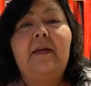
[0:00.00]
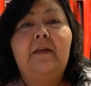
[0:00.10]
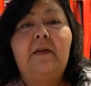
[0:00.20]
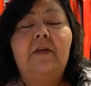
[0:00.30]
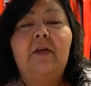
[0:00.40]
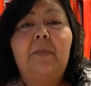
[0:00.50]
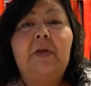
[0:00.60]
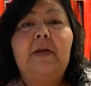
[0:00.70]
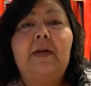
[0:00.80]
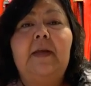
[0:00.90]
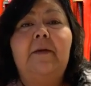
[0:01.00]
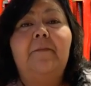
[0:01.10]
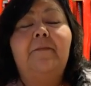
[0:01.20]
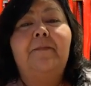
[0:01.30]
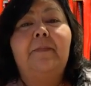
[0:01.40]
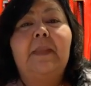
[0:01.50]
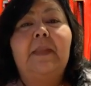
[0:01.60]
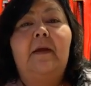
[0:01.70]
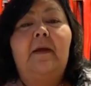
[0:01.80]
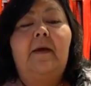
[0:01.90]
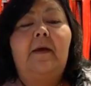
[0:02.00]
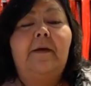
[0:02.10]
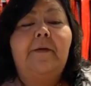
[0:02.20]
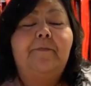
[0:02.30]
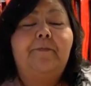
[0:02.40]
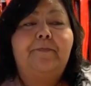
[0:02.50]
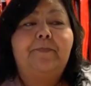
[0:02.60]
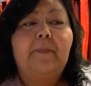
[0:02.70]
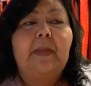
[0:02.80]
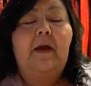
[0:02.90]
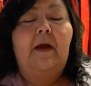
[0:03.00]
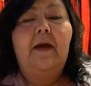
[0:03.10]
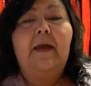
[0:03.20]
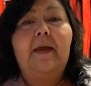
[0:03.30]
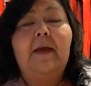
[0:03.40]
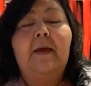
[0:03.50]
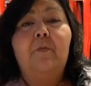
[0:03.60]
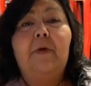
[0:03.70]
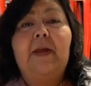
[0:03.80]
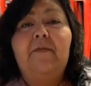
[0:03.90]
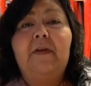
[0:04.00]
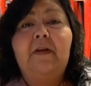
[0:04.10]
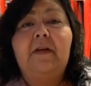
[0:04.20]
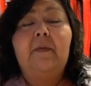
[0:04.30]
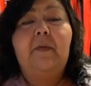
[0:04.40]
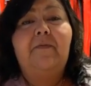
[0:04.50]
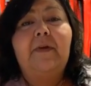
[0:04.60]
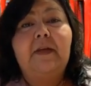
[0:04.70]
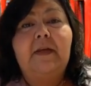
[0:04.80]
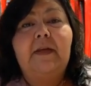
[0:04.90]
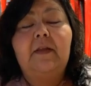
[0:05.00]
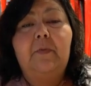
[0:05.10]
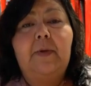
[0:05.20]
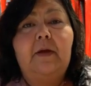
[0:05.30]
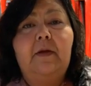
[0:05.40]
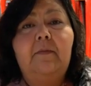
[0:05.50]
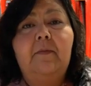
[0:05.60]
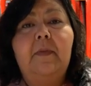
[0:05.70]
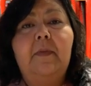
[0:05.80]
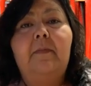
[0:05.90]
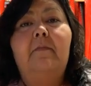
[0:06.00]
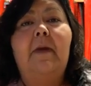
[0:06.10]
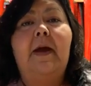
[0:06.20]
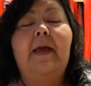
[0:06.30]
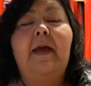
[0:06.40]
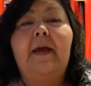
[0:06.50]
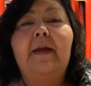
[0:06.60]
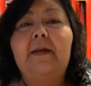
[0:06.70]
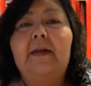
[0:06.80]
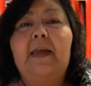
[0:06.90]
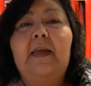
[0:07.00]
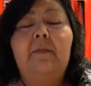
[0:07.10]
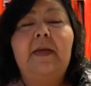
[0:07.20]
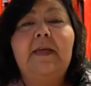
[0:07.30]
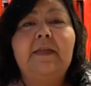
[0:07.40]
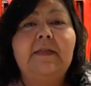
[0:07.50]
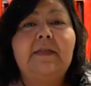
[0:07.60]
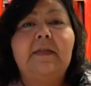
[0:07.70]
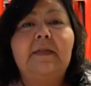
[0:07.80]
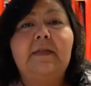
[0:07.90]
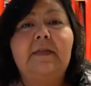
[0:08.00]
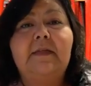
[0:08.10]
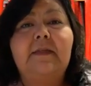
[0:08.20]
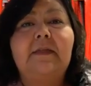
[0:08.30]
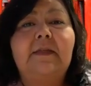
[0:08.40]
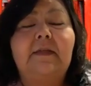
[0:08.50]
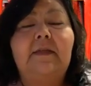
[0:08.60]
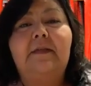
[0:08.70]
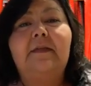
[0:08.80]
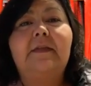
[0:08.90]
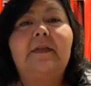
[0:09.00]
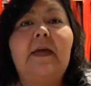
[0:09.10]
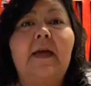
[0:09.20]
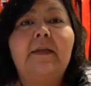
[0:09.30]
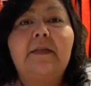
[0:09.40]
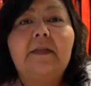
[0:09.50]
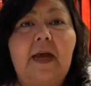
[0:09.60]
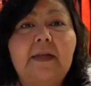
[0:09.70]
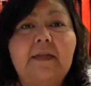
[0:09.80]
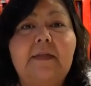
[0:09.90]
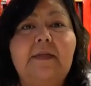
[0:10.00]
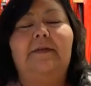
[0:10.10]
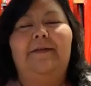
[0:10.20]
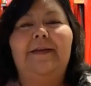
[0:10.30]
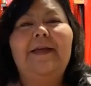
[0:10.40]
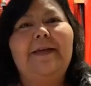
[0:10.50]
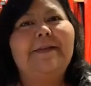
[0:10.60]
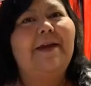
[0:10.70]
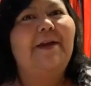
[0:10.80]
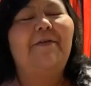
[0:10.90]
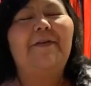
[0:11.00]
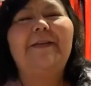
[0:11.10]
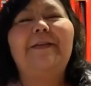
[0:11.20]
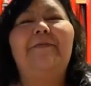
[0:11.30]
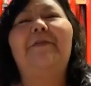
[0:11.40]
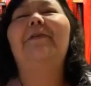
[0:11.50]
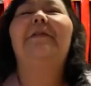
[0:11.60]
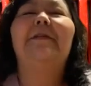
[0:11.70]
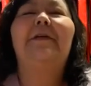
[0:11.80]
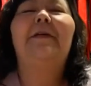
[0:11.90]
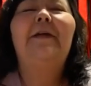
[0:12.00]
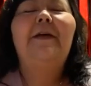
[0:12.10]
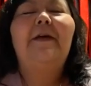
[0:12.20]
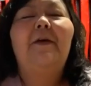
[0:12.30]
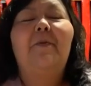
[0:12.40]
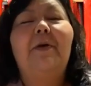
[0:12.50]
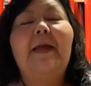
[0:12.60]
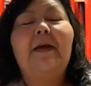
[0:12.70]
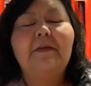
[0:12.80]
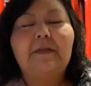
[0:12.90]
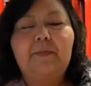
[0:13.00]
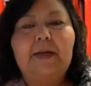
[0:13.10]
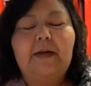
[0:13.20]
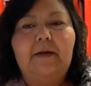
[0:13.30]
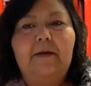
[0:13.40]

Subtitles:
Indian community. I am Raven Double-Fin Killerwell. My Haida name is Tot. It's kind of difficult to pronounce, but